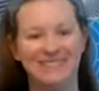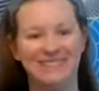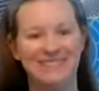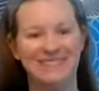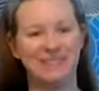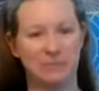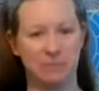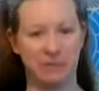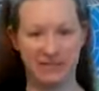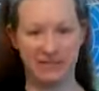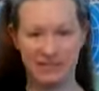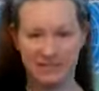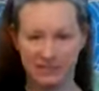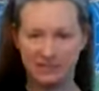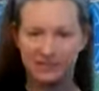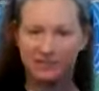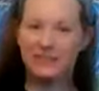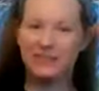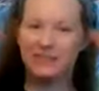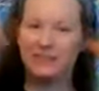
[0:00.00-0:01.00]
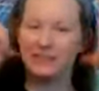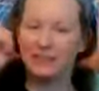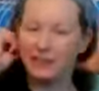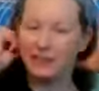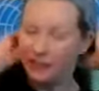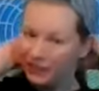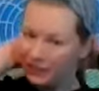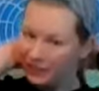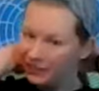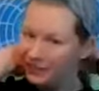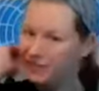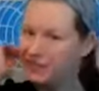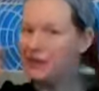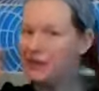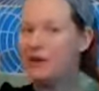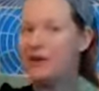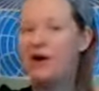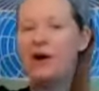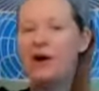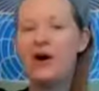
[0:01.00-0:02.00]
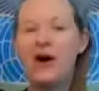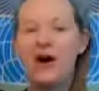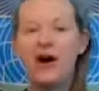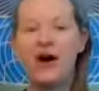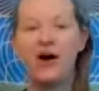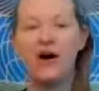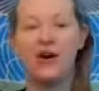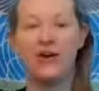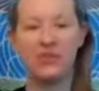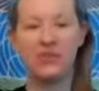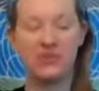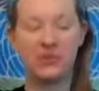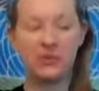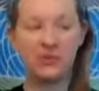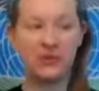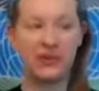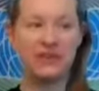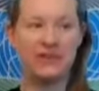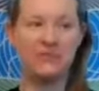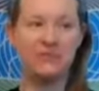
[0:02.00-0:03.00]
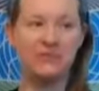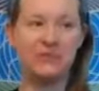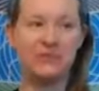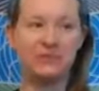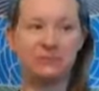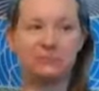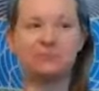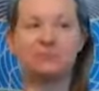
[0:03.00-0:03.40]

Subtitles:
So planting your feet on the ground.